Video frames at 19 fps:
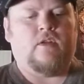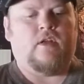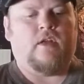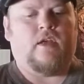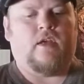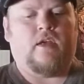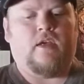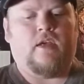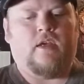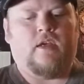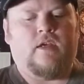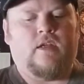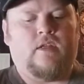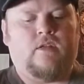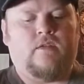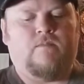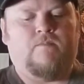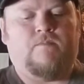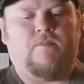
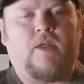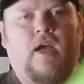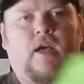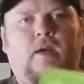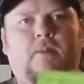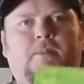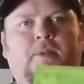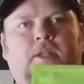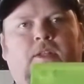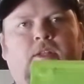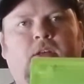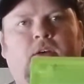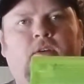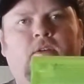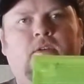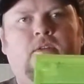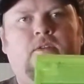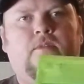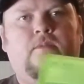And not complete
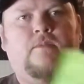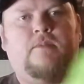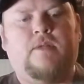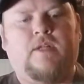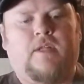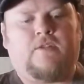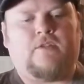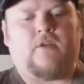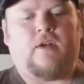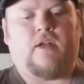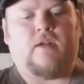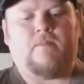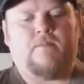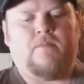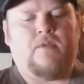though, but that's right.